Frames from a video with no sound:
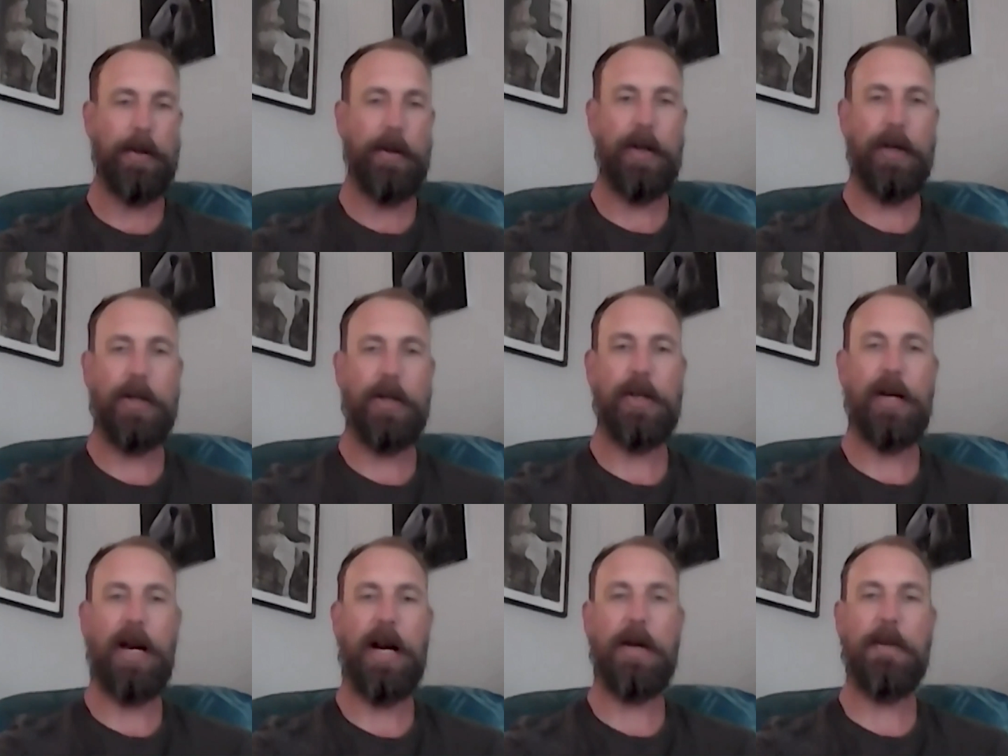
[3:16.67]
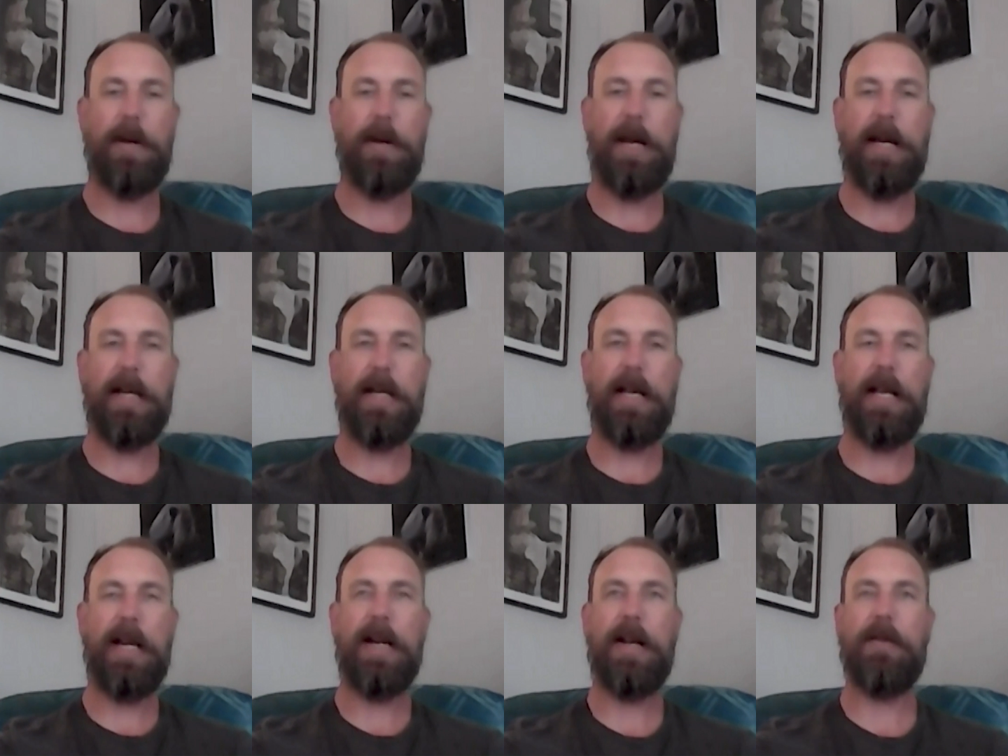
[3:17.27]
we're trying to
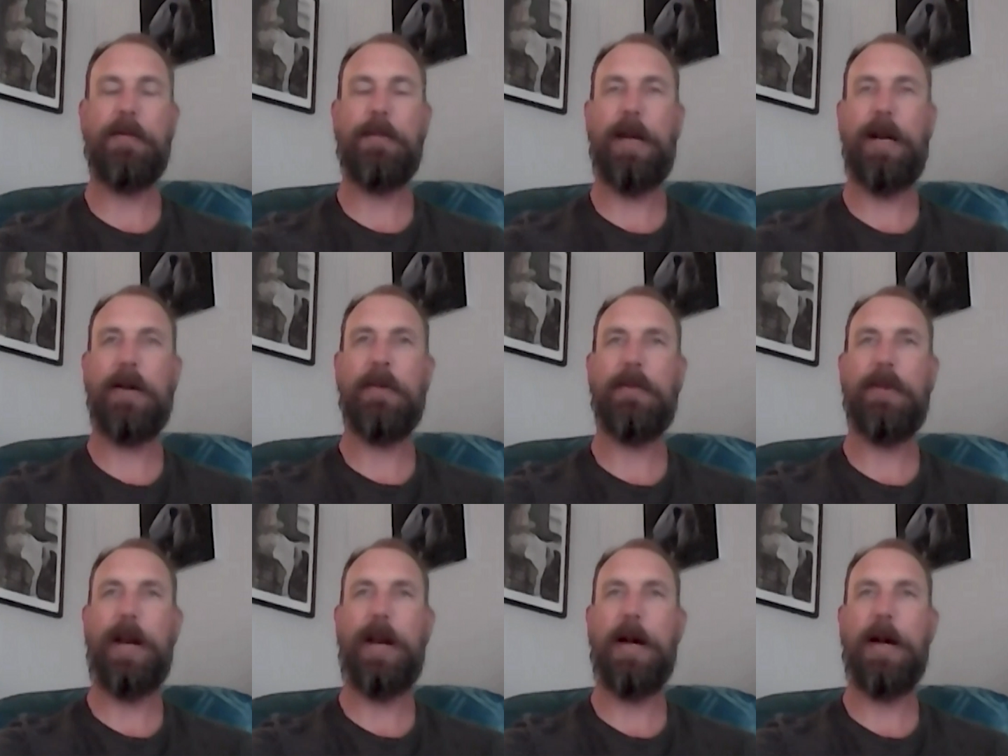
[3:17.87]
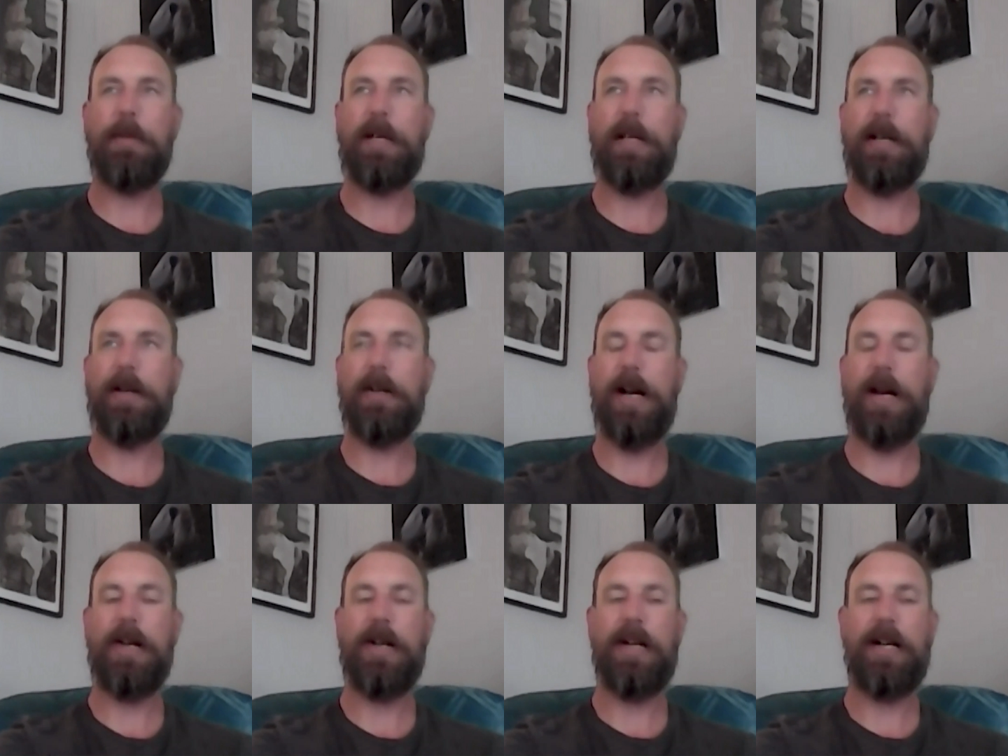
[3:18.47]
make it a big family
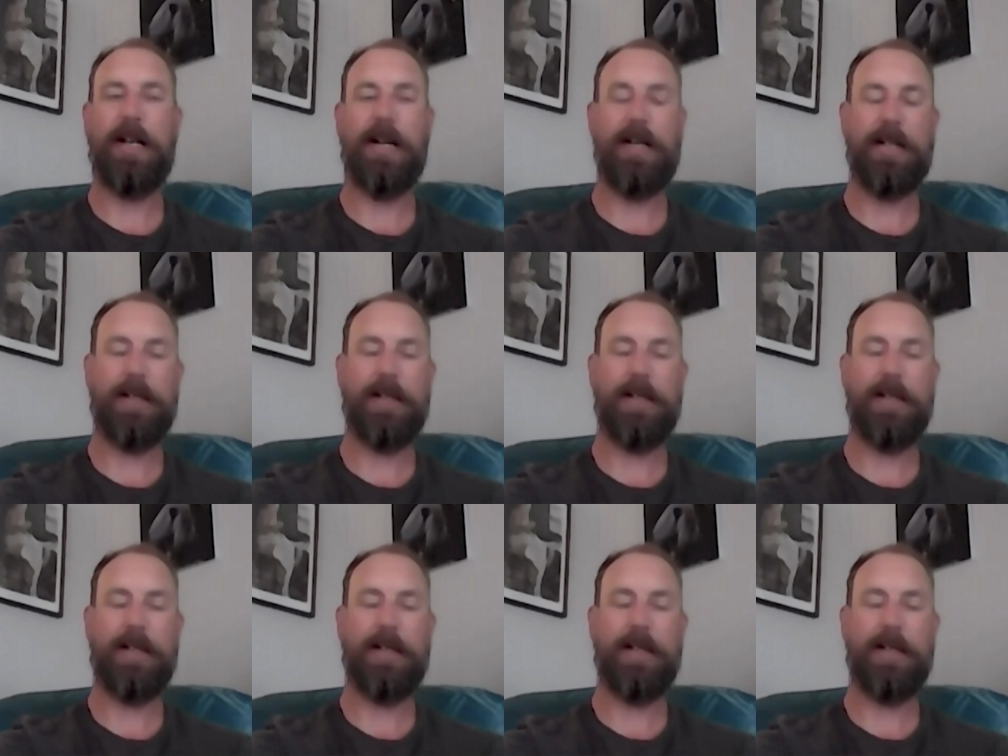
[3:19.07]
around here.